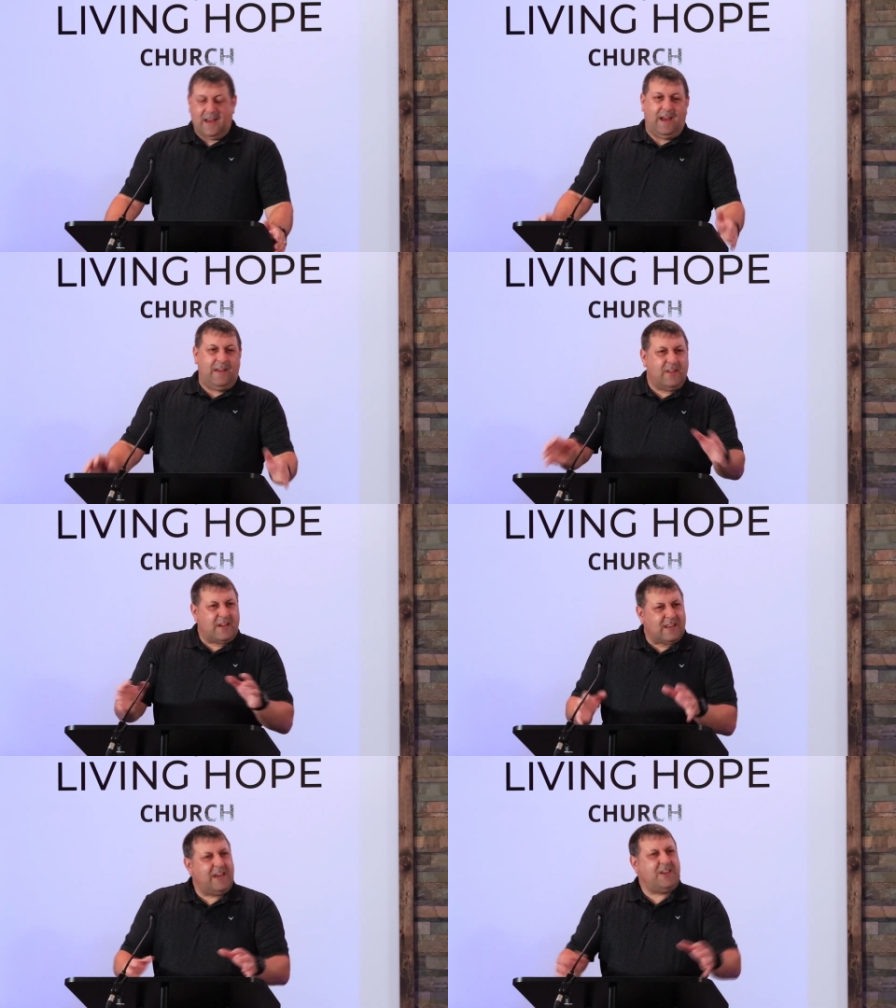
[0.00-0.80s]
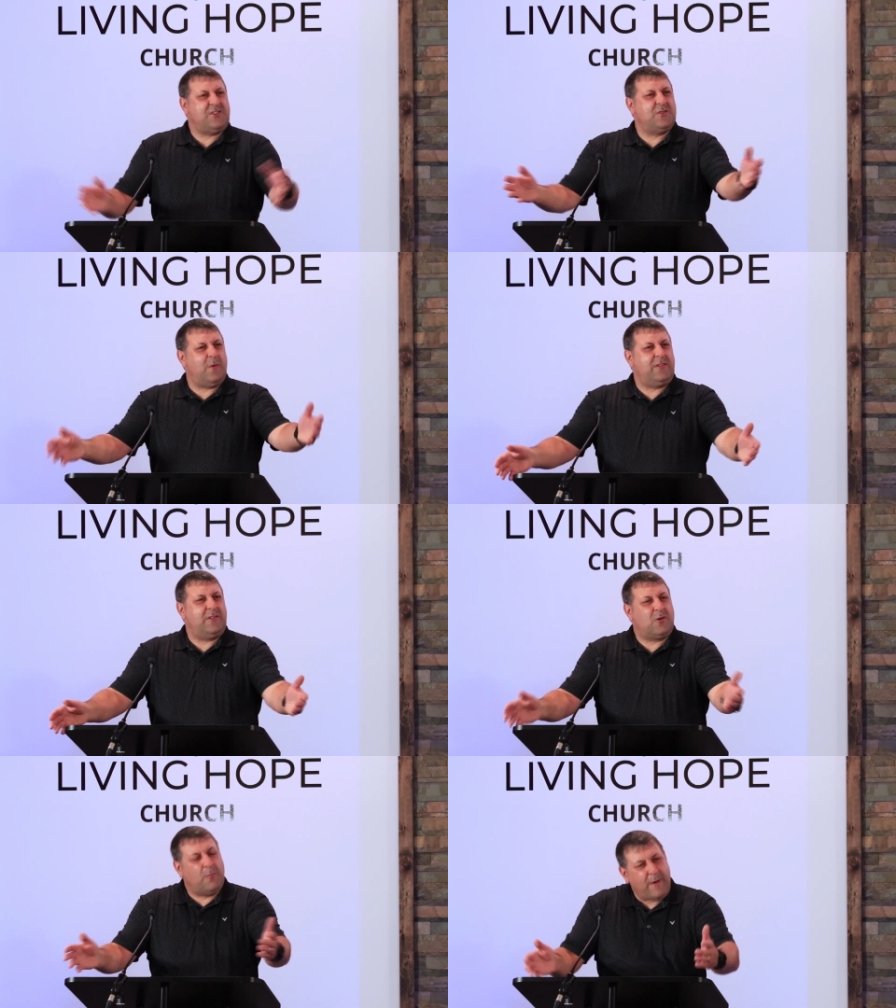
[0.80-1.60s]
And the Galatians wanted
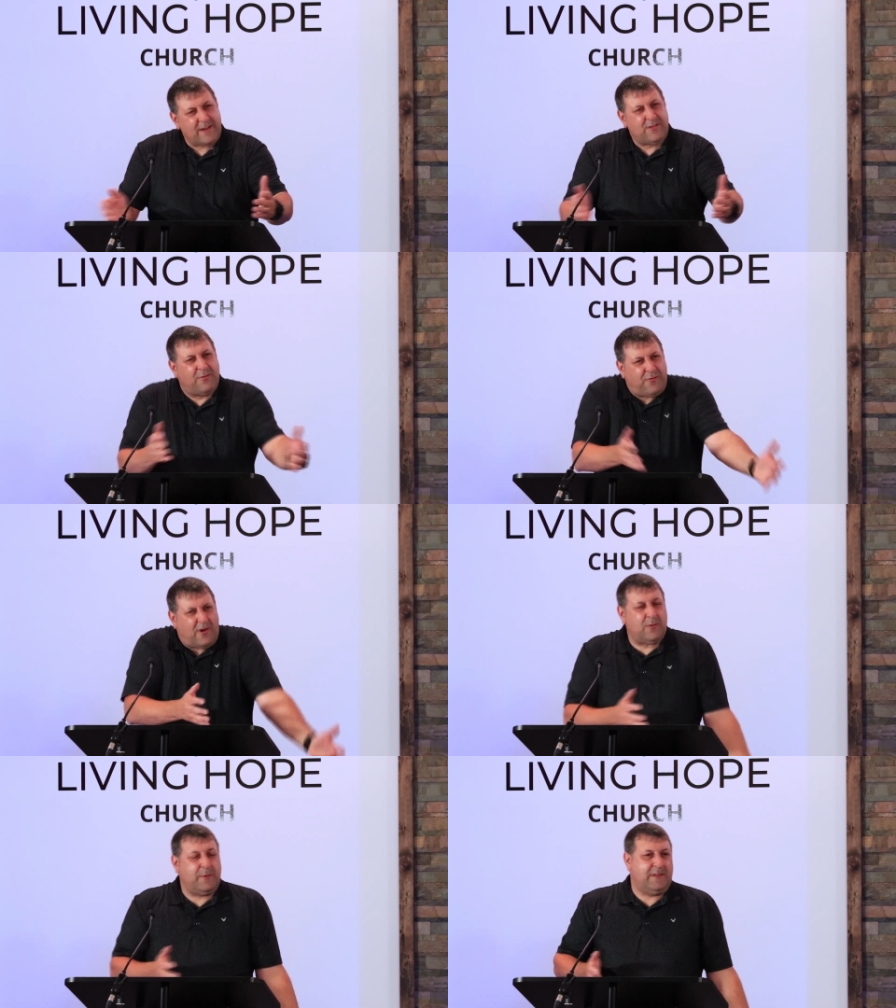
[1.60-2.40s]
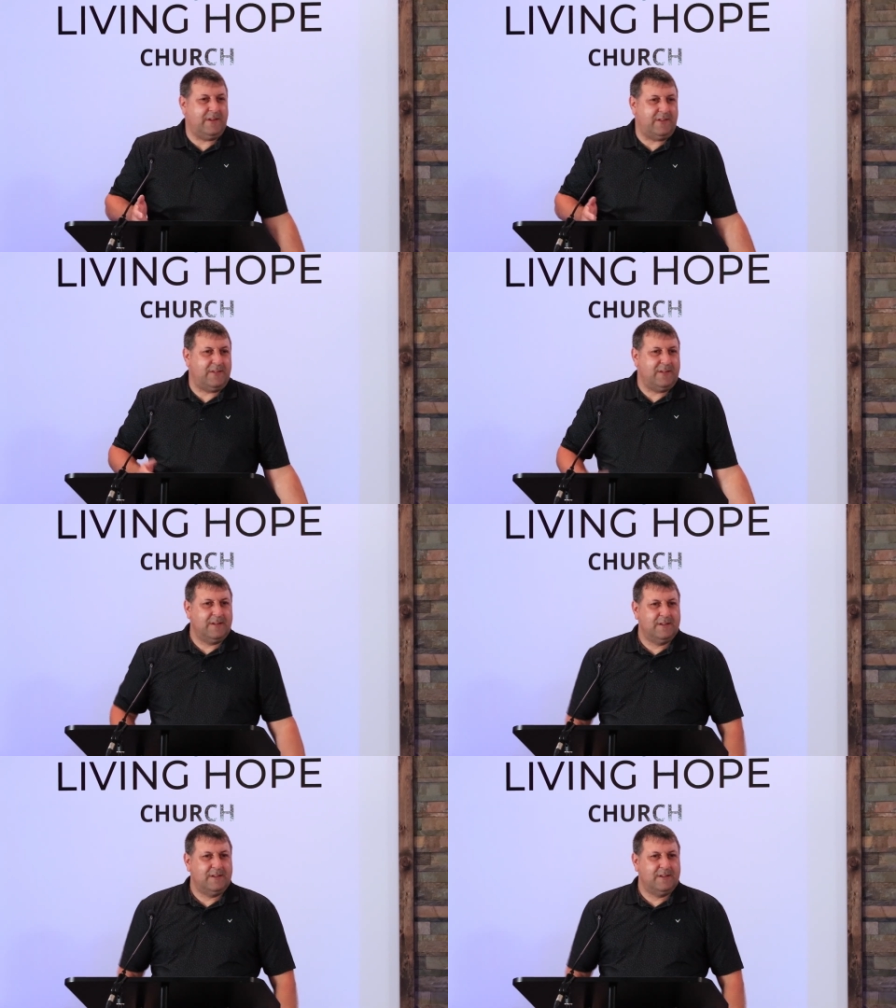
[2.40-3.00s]
to go back to following this.